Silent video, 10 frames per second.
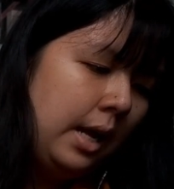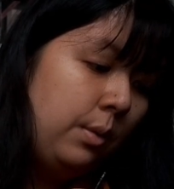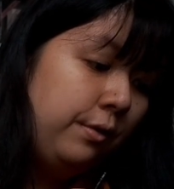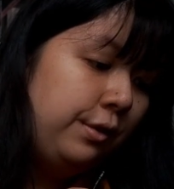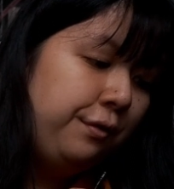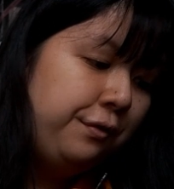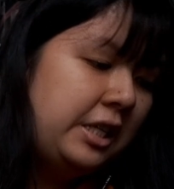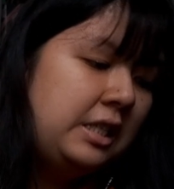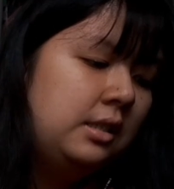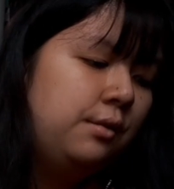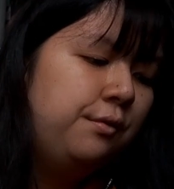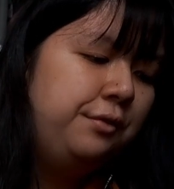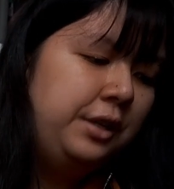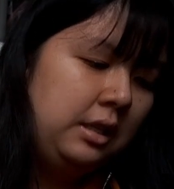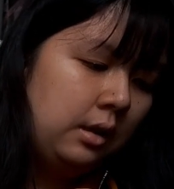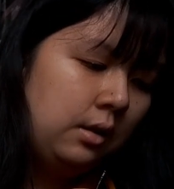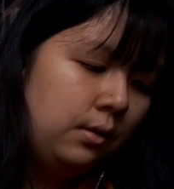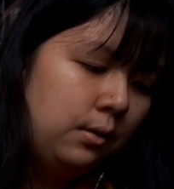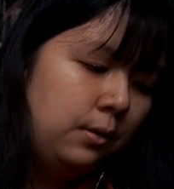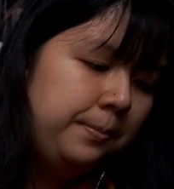done with the first
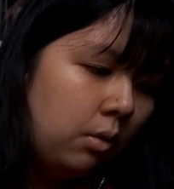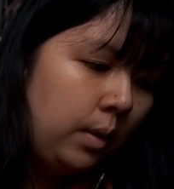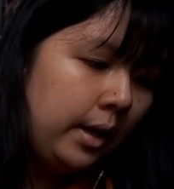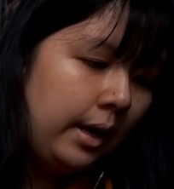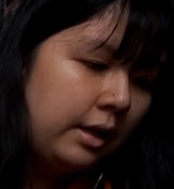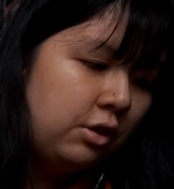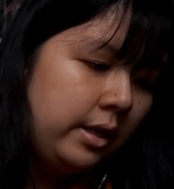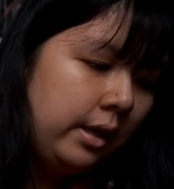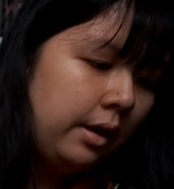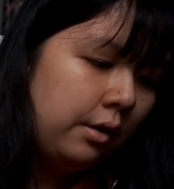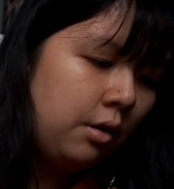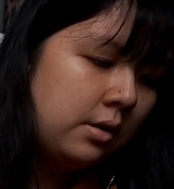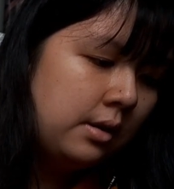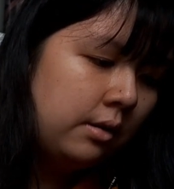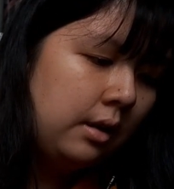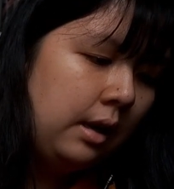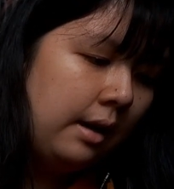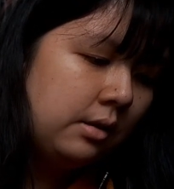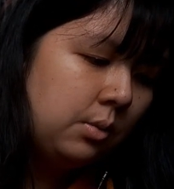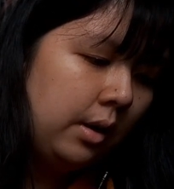vertical. Wait, I actually can cross out the
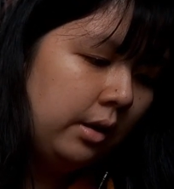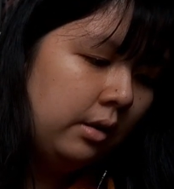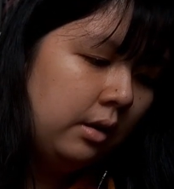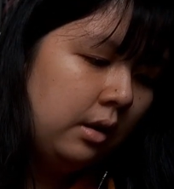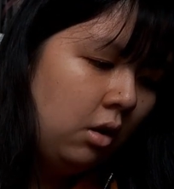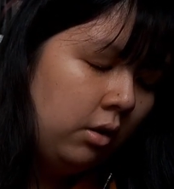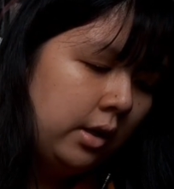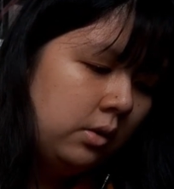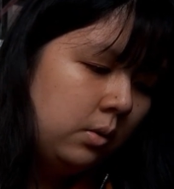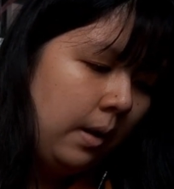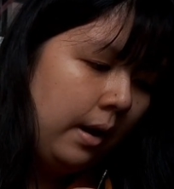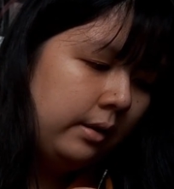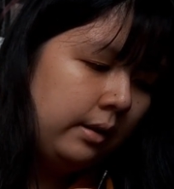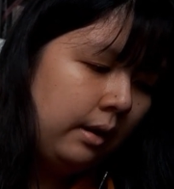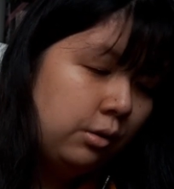last one. Okay, so I think I'll